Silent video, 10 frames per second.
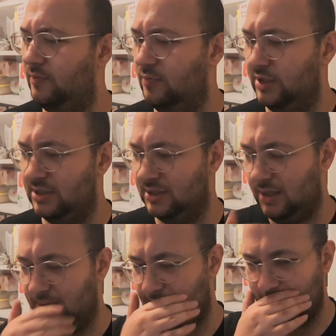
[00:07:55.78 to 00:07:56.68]
Which is
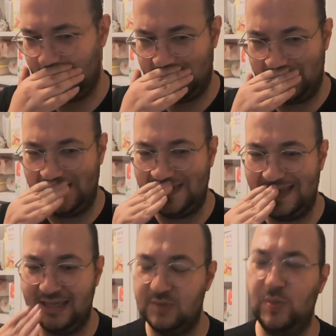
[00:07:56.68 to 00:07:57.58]
like,
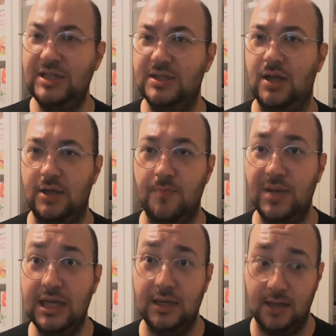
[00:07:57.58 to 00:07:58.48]
it's basically like a
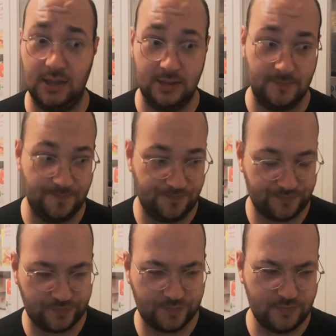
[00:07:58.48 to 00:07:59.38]
beer garden
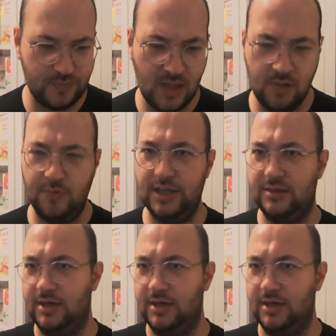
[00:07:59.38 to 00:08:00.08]
with